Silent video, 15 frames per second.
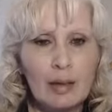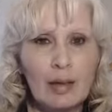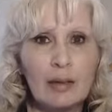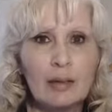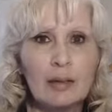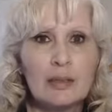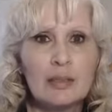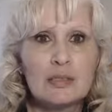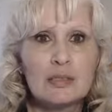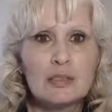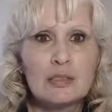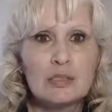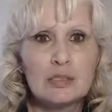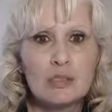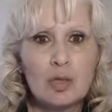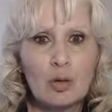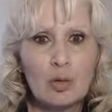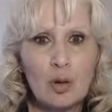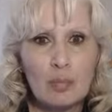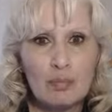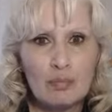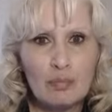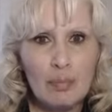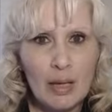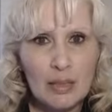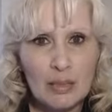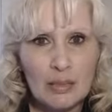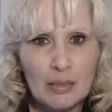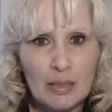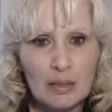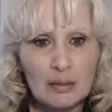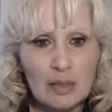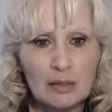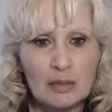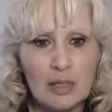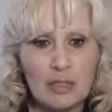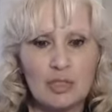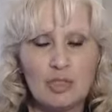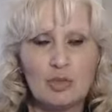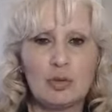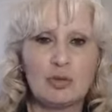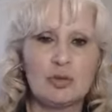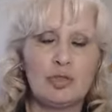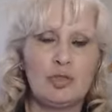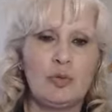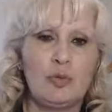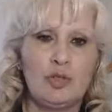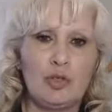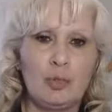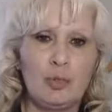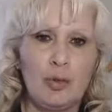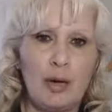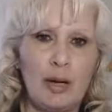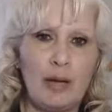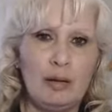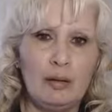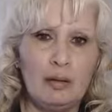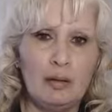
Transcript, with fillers: It is so amazing the things you can do with your brain.